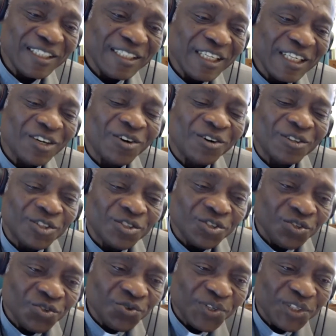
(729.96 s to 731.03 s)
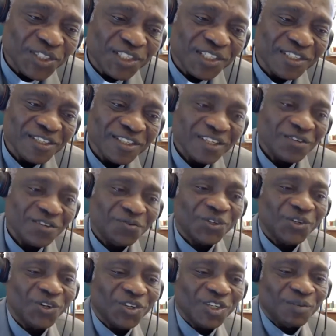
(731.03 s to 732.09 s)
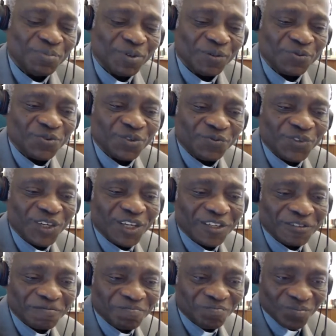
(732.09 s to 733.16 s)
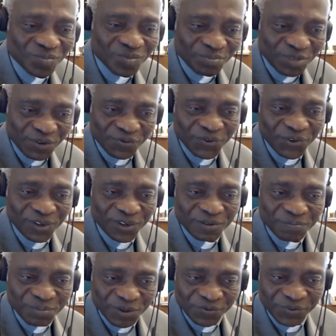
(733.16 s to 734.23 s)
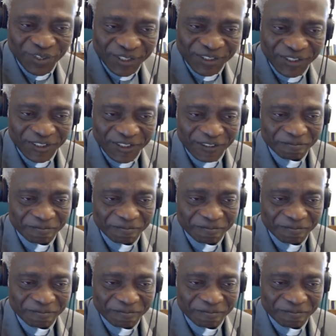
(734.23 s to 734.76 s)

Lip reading: in continuity with other popes who've gone before Pope Francis.